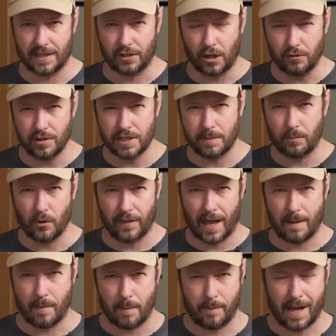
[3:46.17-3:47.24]
I don't usually put
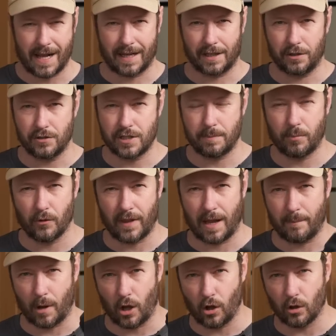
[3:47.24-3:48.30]
that in my bag. I usually put that
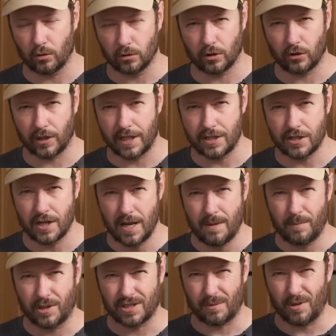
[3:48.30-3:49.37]
in my hold luggage
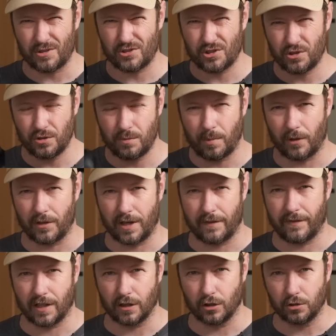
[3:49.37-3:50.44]
because I'm not too bothered
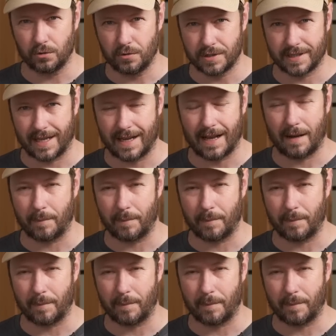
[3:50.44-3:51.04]
if I lose that.